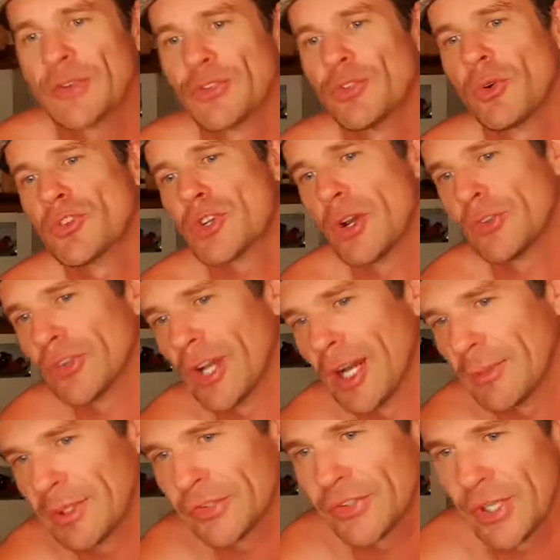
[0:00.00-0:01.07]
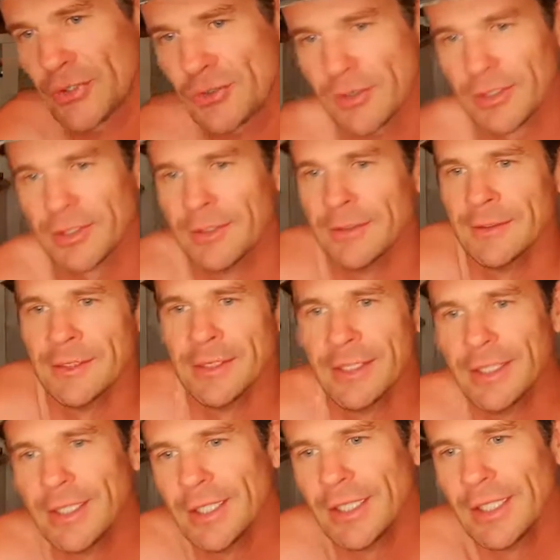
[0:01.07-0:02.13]
storage goes up, etc.
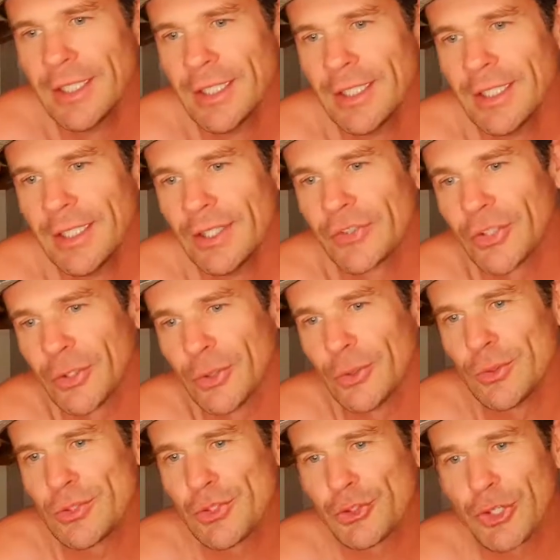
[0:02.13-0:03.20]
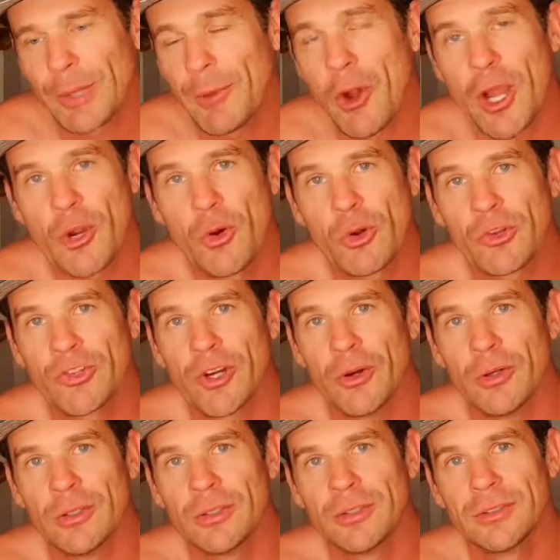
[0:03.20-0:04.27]
So just look up high cortisol,